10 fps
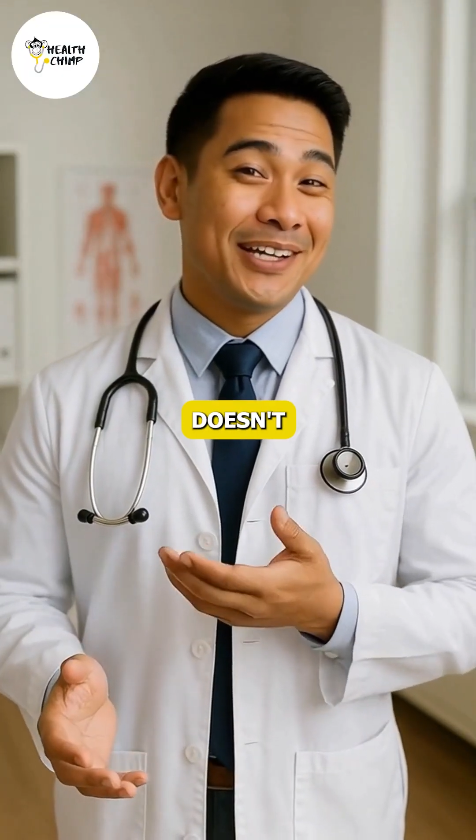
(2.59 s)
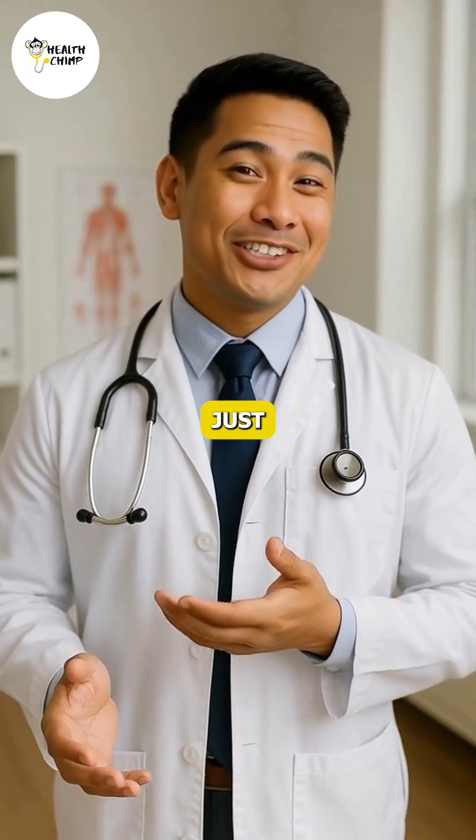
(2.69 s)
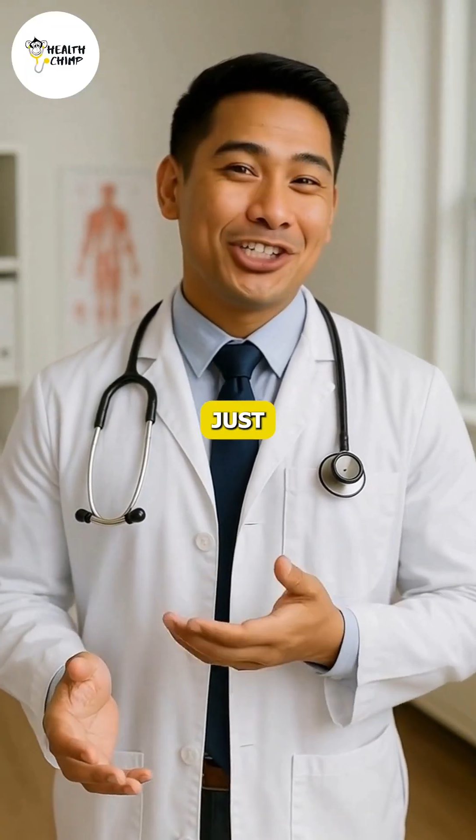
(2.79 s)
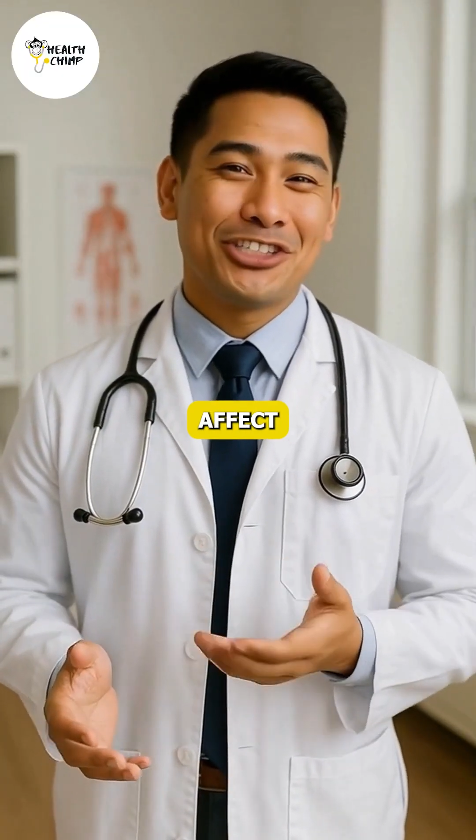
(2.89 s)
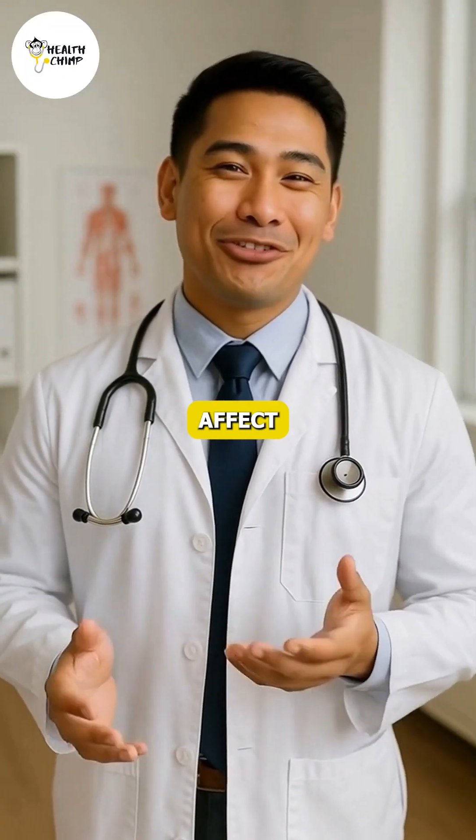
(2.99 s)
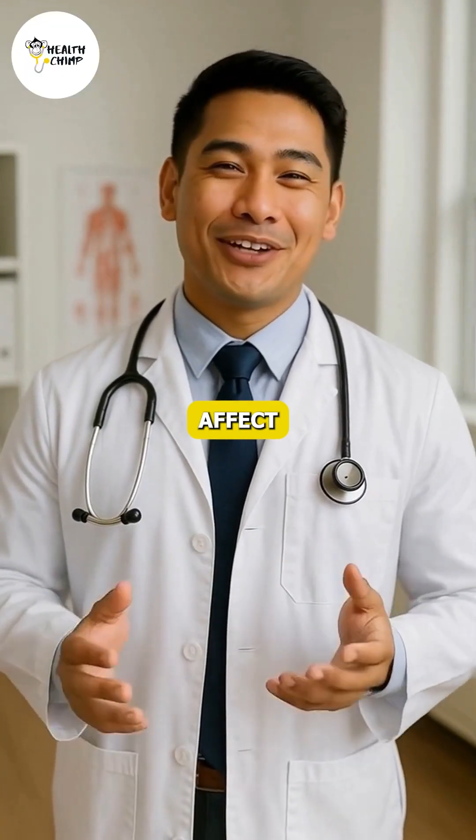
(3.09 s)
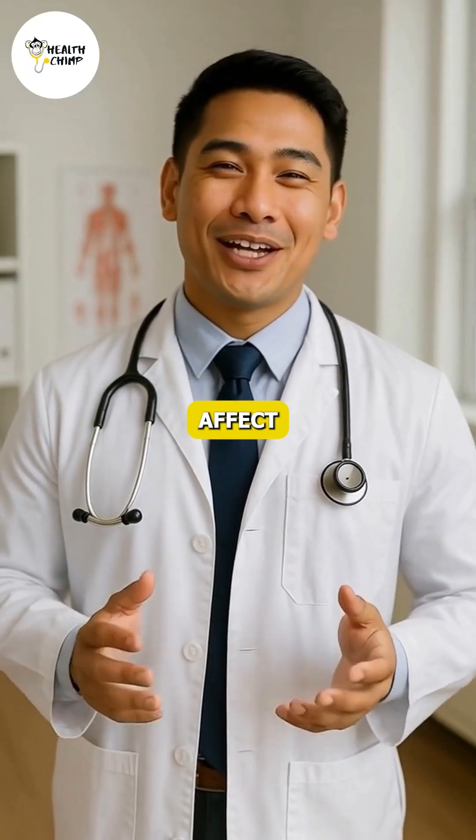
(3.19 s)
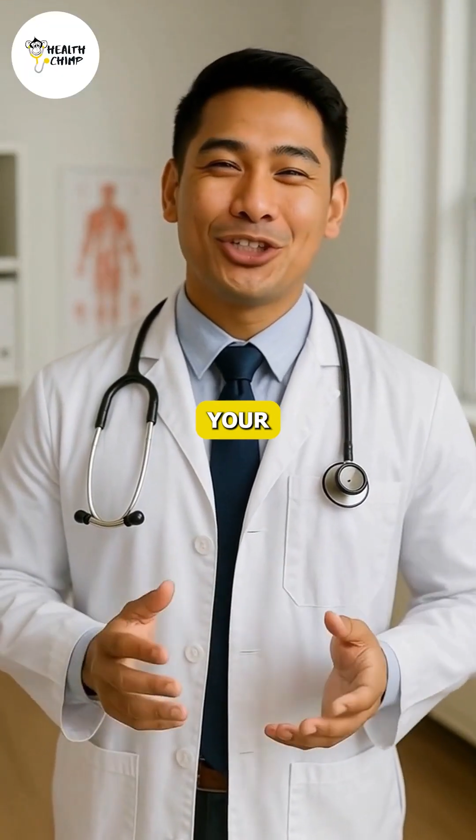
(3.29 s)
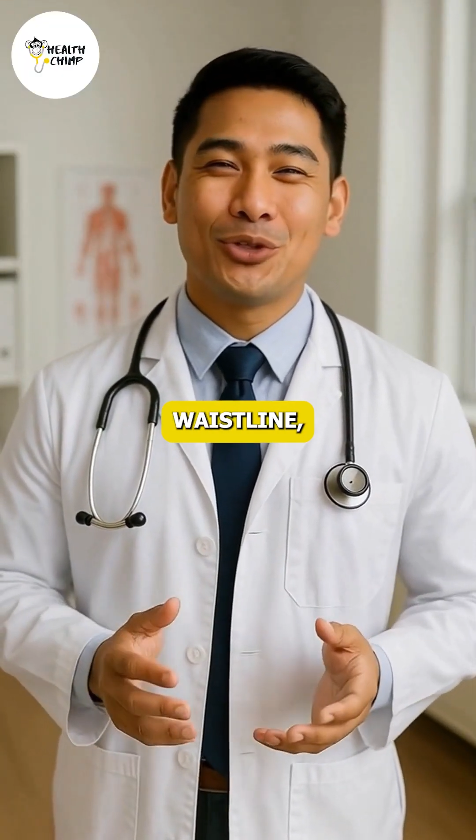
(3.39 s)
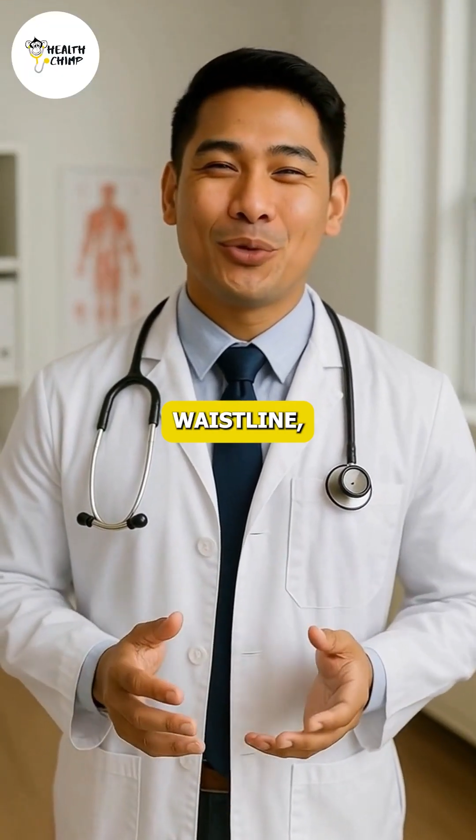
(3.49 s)
doesn't just
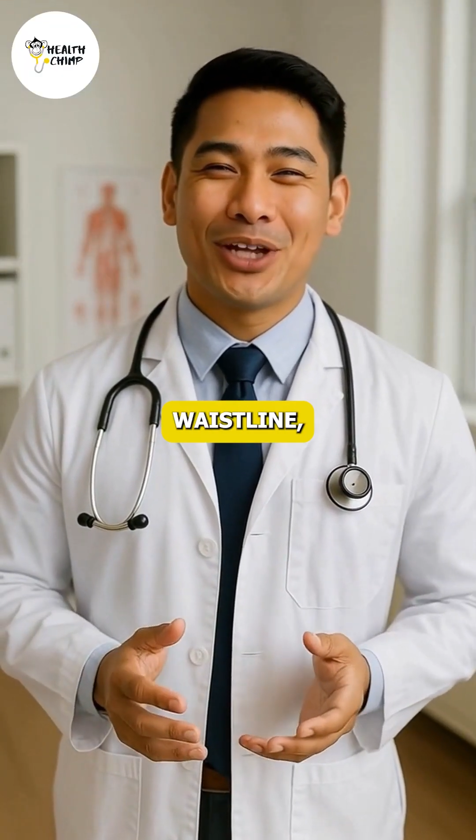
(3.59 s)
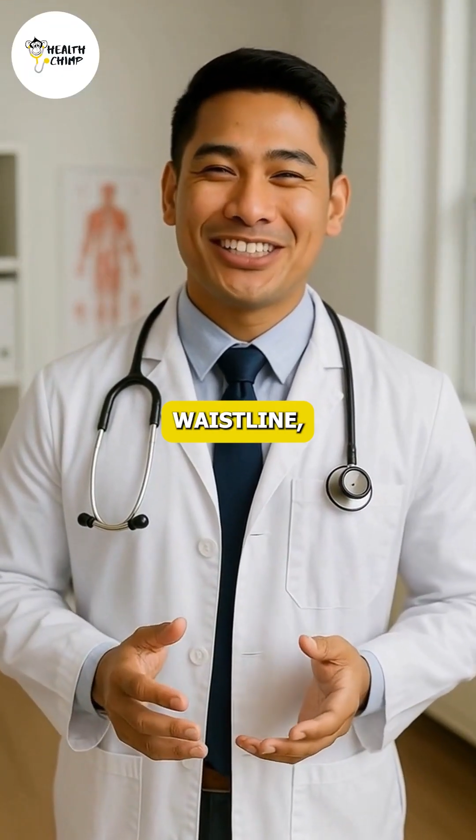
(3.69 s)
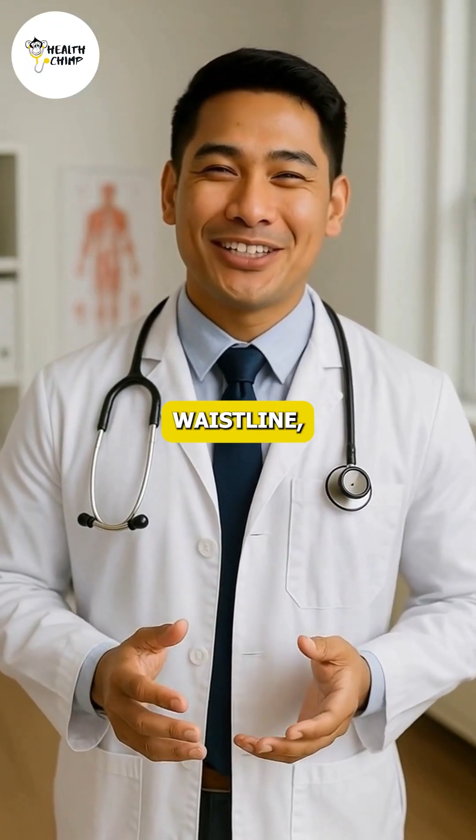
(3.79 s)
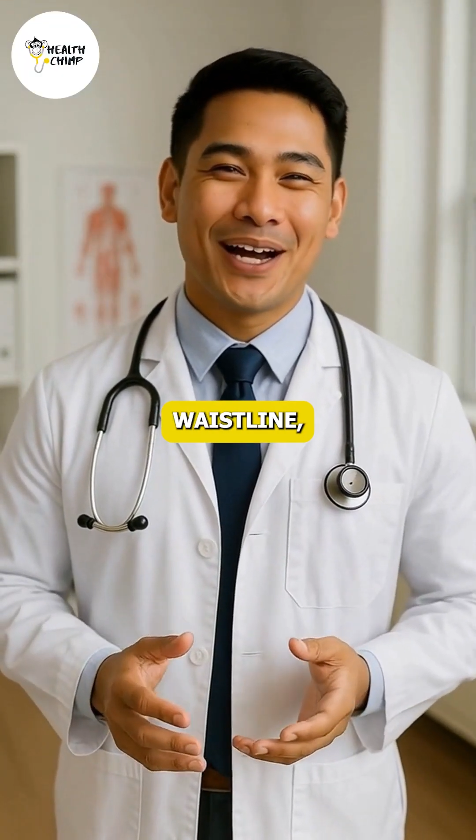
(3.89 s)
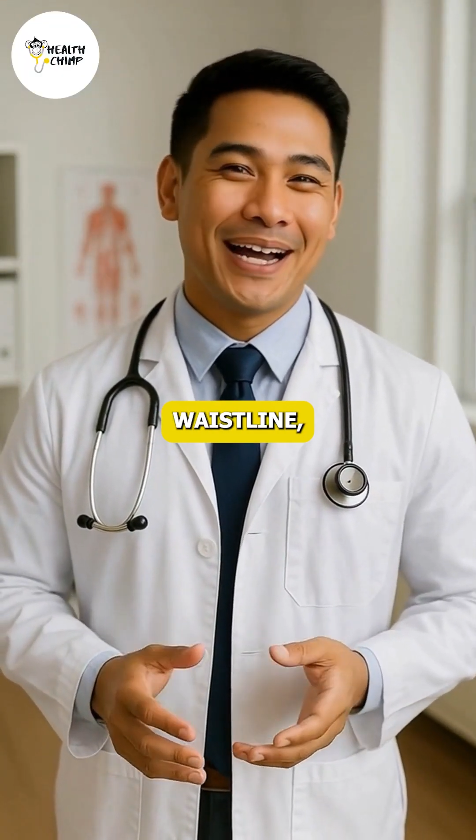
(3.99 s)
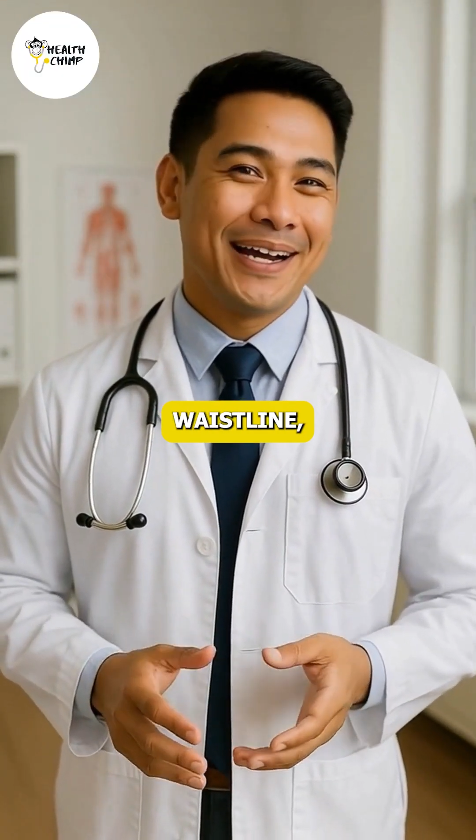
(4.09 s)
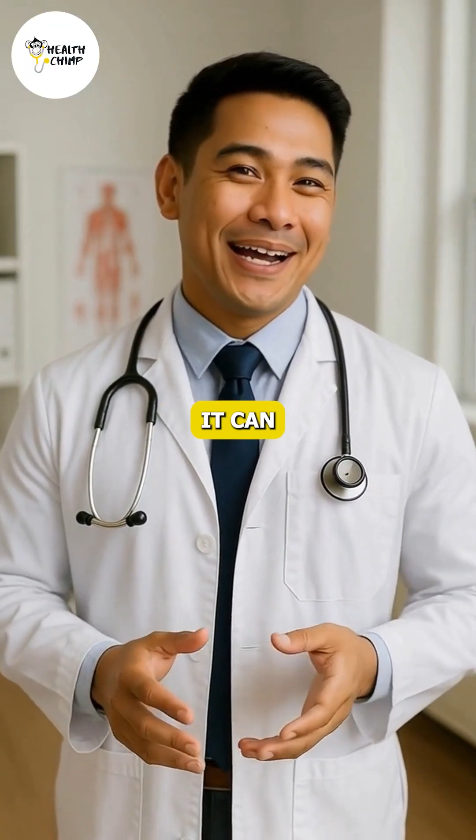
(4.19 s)
affect your waistline,